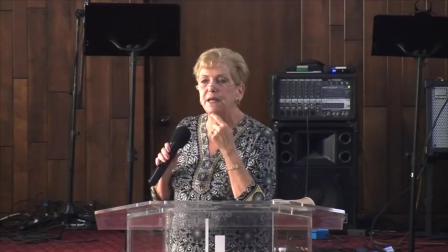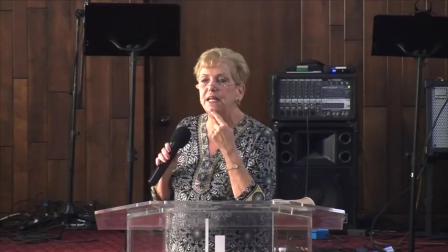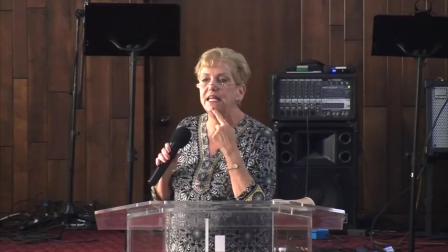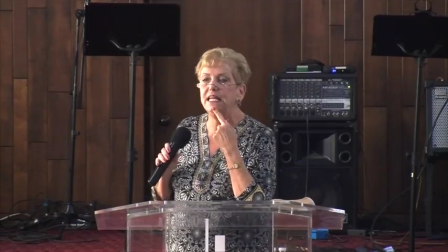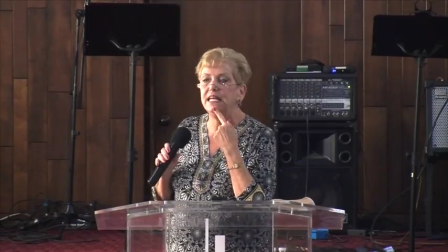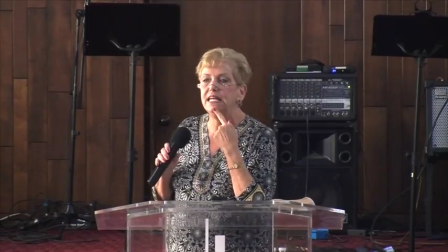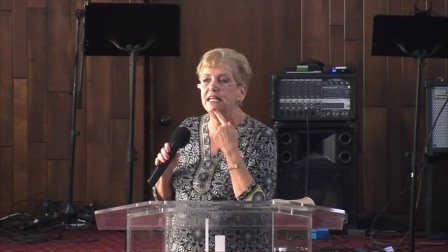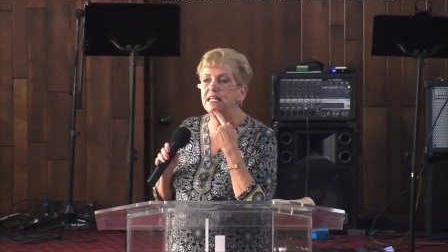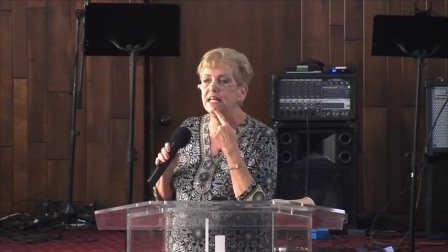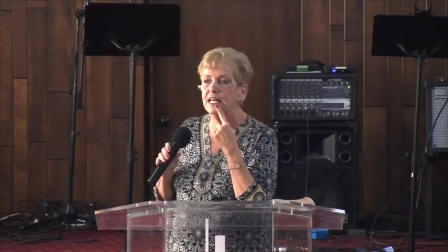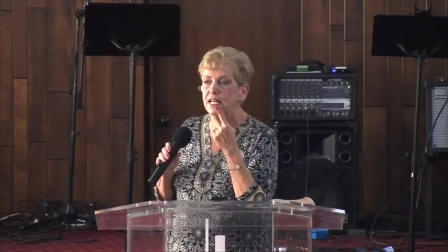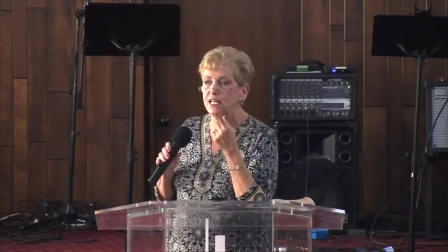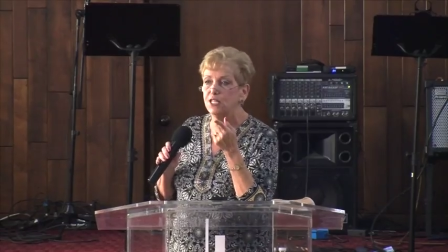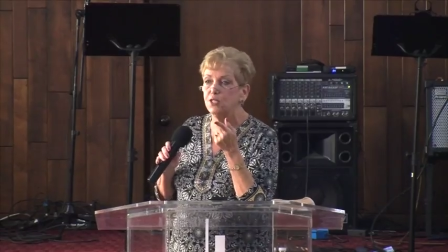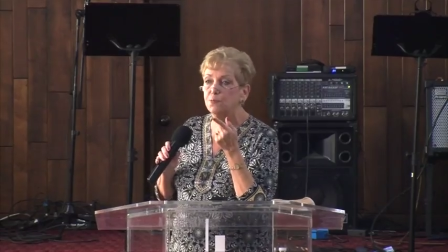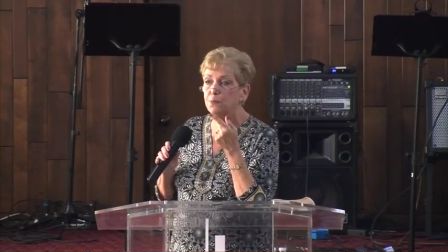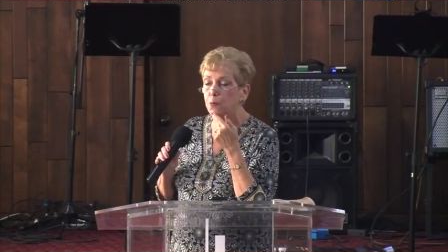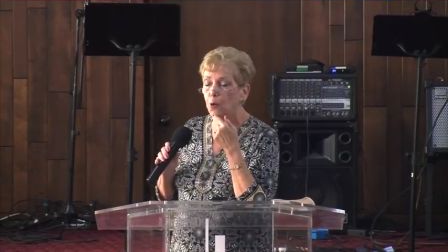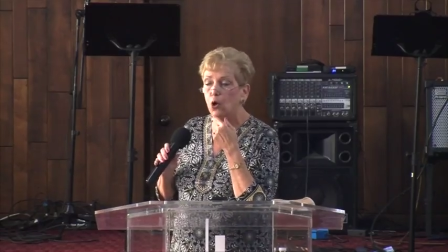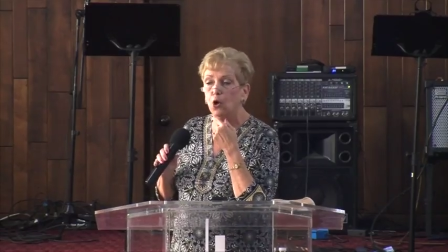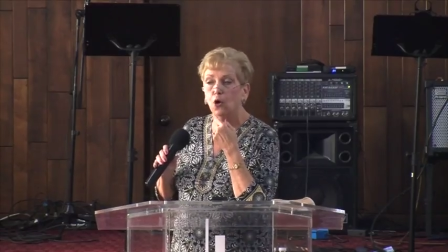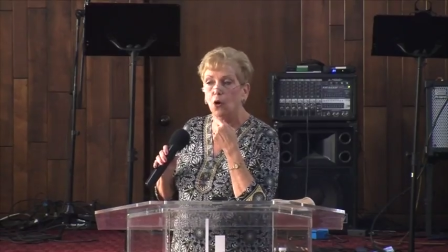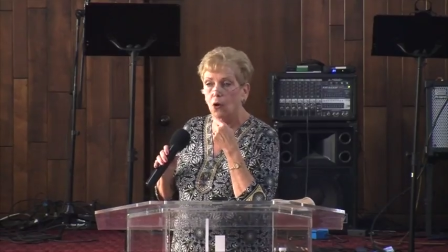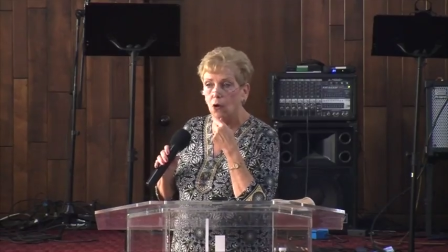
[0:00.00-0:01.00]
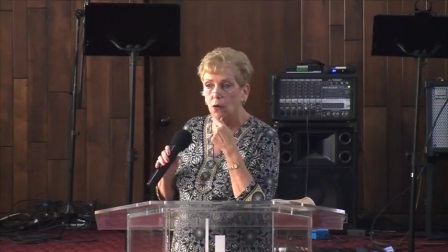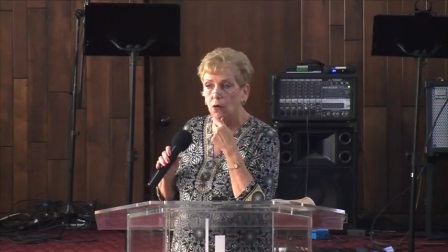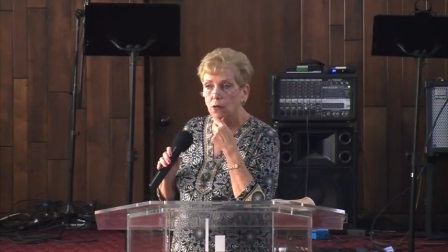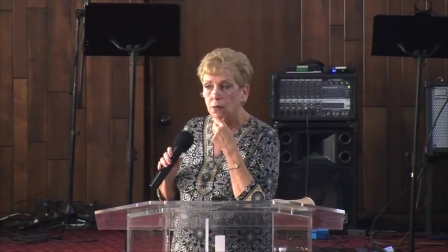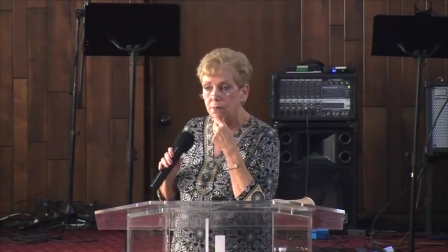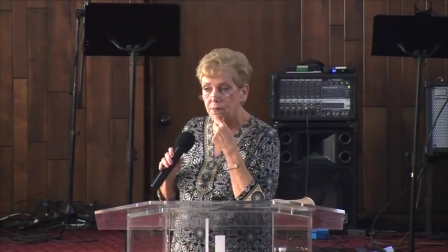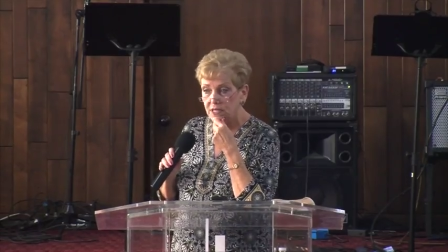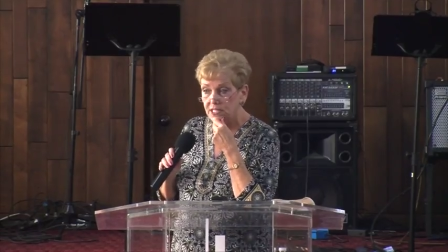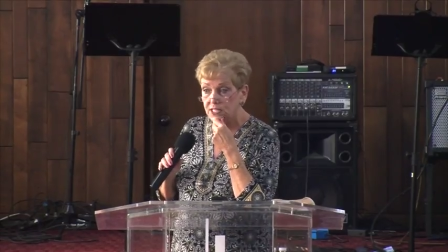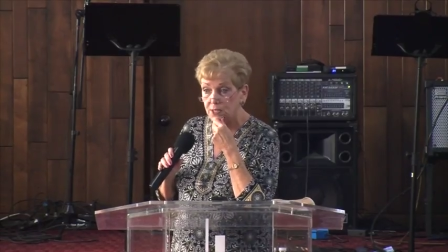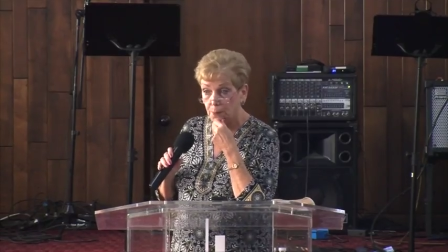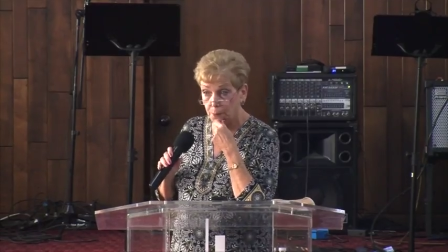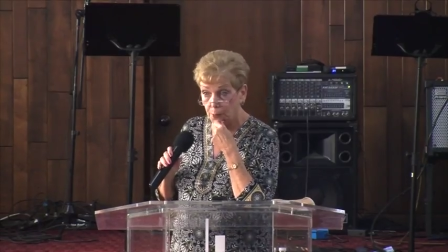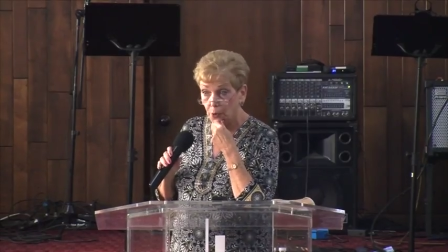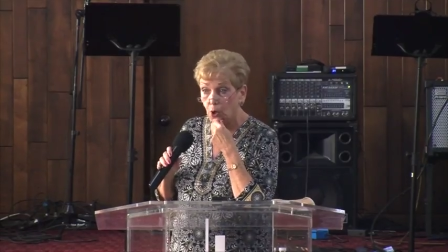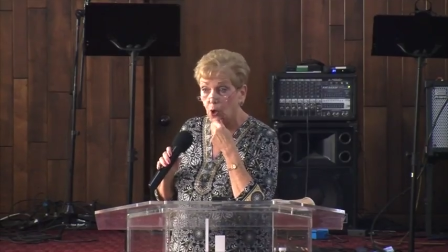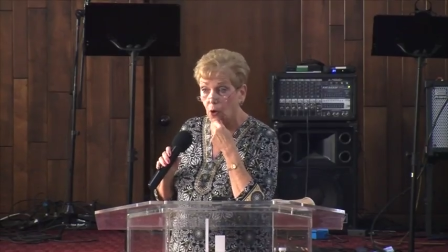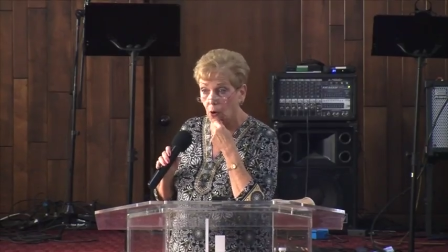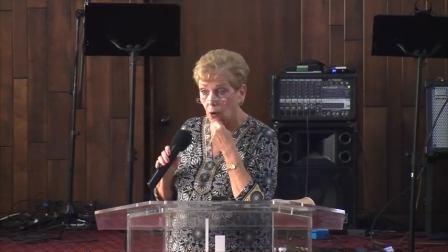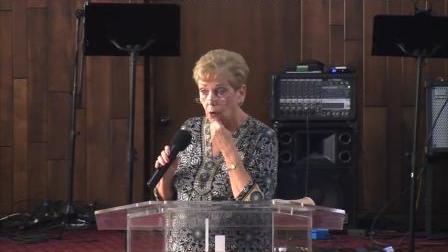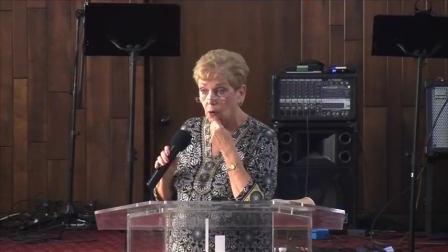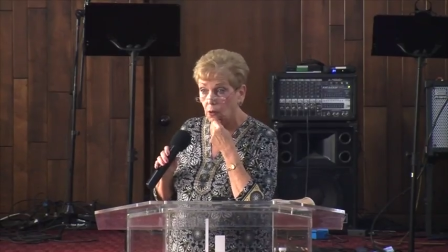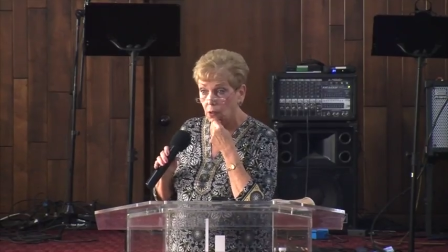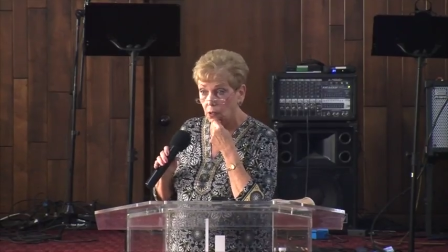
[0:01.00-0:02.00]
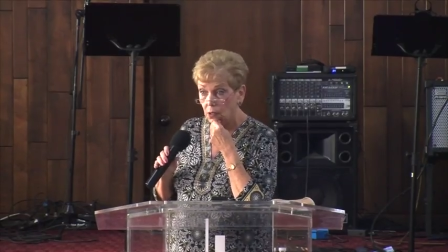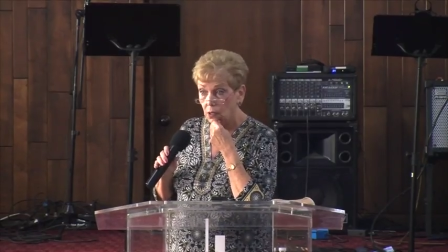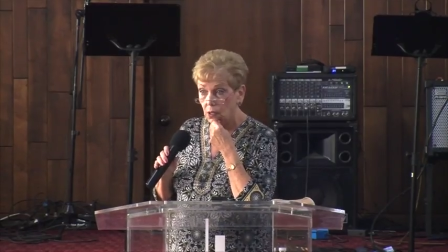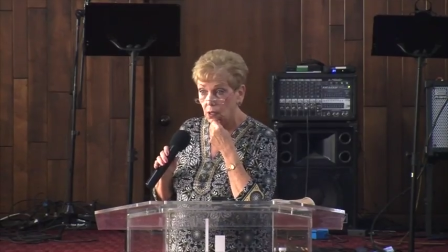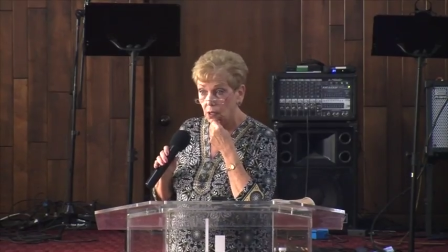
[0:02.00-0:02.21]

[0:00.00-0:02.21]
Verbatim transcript: Penina is pearl, means a pearl